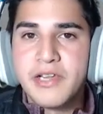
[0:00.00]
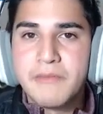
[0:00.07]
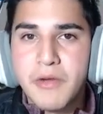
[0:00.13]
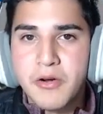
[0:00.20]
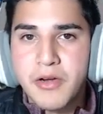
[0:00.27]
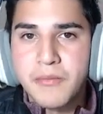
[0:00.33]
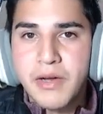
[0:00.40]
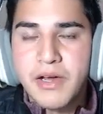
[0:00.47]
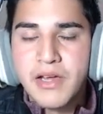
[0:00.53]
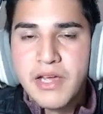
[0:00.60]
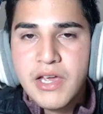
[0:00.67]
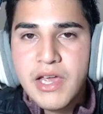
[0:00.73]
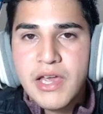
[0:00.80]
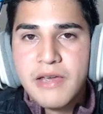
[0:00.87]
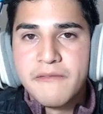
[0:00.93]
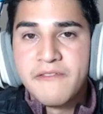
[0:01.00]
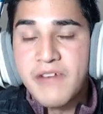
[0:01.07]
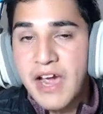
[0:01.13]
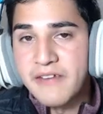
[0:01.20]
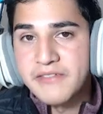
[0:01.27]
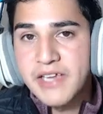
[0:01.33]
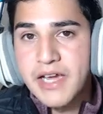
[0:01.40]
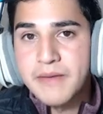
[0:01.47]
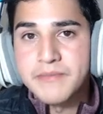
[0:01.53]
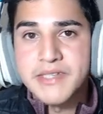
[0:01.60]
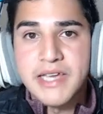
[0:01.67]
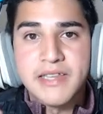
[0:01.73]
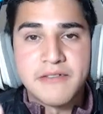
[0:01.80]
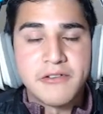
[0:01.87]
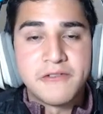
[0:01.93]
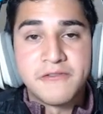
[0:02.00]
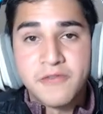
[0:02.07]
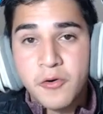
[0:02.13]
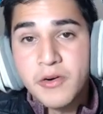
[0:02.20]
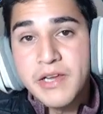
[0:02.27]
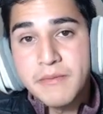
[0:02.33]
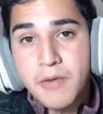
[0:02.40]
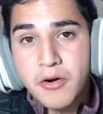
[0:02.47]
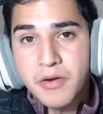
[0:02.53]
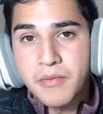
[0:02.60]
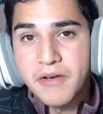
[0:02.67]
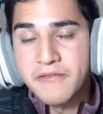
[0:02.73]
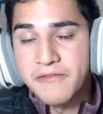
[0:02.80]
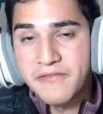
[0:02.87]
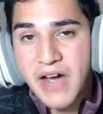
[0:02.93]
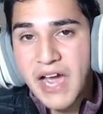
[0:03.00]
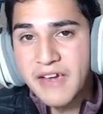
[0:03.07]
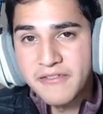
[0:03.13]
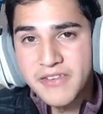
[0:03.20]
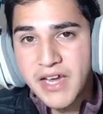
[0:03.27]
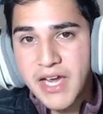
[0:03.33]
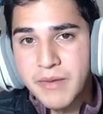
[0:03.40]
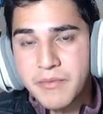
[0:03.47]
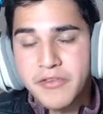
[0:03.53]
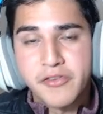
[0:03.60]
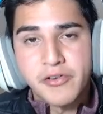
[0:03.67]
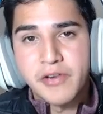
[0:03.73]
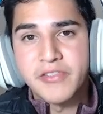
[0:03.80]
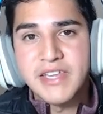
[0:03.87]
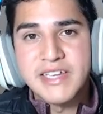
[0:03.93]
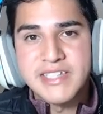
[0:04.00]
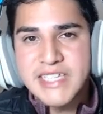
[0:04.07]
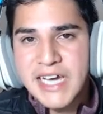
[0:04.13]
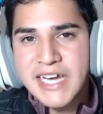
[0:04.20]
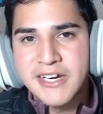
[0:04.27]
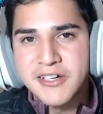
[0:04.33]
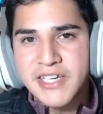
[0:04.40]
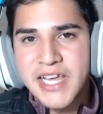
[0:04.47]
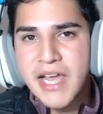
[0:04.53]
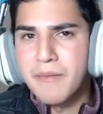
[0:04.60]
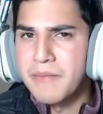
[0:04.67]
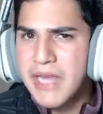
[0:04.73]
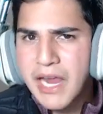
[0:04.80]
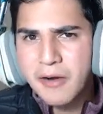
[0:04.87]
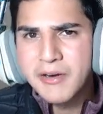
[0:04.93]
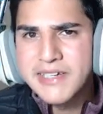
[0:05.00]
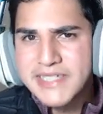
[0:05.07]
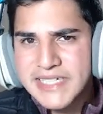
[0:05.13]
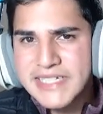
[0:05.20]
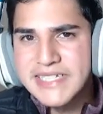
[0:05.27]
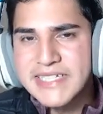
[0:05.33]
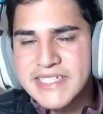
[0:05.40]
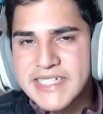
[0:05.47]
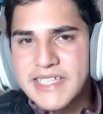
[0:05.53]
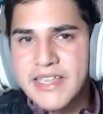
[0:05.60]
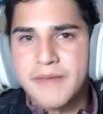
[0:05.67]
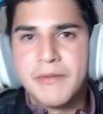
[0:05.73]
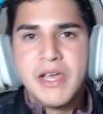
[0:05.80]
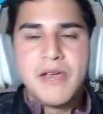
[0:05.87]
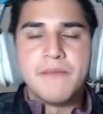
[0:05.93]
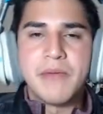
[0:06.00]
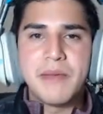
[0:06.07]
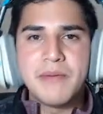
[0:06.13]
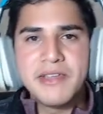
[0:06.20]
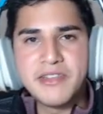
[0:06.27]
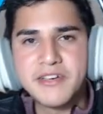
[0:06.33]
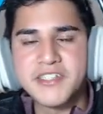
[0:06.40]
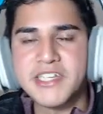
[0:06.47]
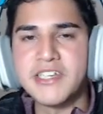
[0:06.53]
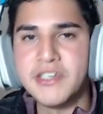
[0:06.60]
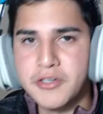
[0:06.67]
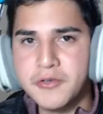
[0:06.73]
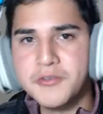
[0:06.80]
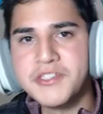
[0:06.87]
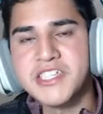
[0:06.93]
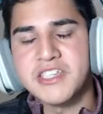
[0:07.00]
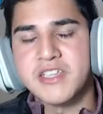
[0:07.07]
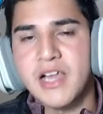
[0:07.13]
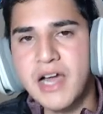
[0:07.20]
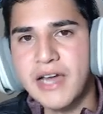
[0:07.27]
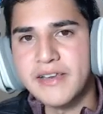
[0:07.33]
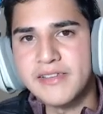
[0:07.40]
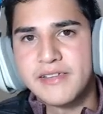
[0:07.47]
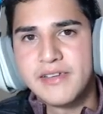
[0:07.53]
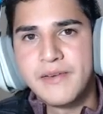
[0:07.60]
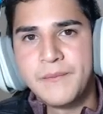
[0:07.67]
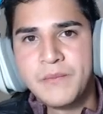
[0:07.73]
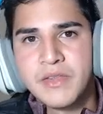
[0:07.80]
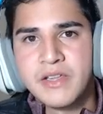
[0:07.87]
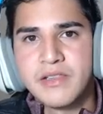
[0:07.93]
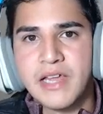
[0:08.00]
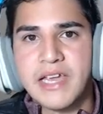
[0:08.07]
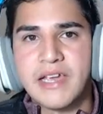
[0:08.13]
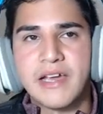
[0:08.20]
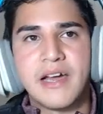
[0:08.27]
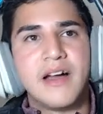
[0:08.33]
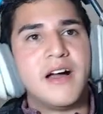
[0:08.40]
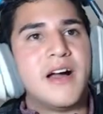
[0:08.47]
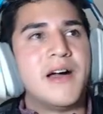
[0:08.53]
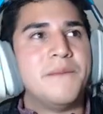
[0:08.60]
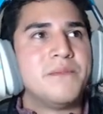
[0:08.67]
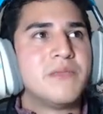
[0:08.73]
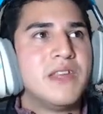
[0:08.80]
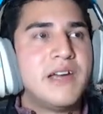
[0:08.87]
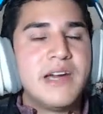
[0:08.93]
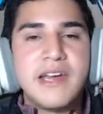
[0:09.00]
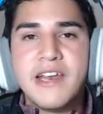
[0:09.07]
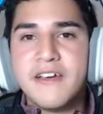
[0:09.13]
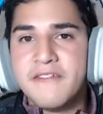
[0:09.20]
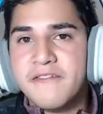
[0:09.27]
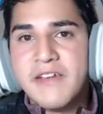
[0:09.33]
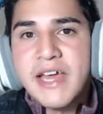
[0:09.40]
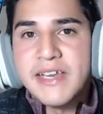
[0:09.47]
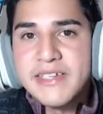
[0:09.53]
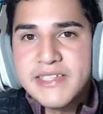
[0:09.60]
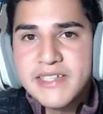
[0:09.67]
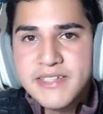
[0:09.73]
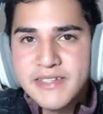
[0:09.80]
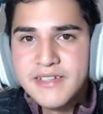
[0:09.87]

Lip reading: Mokuba 5 times and level 40 Mokuba 5 times throughout the entire day? I'm guaranteed to see them. Maybe there's a new slot, like an event